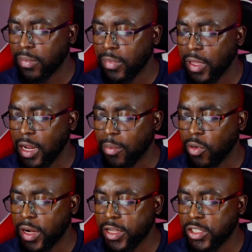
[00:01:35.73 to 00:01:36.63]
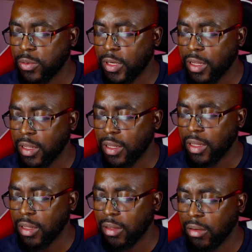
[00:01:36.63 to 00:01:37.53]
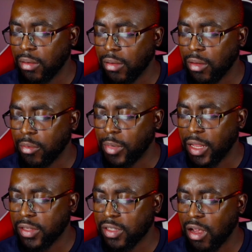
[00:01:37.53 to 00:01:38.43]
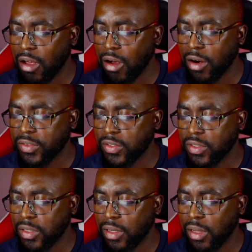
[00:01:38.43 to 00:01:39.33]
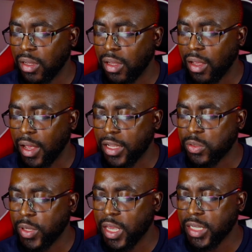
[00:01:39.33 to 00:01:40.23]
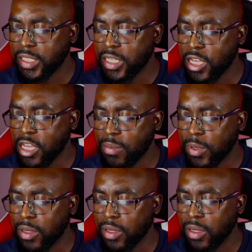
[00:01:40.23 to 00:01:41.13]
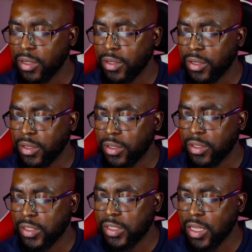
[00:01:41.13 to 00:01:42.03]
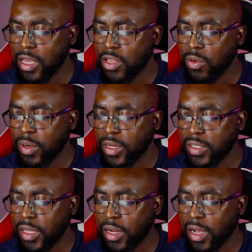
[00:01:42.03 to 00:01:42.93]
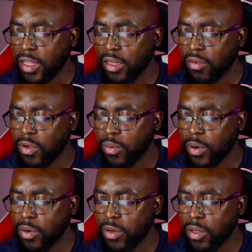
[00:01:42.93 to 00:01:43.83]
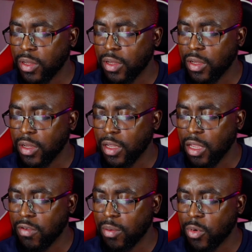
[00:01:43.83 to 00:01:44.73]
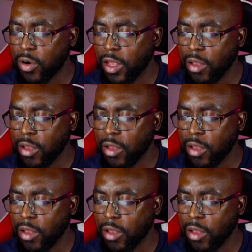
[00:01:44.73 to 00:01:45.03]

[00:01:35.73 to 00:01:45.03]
And I pray that you will bless our hearts as we get deep, seeking to understand the content of your word. Even more, help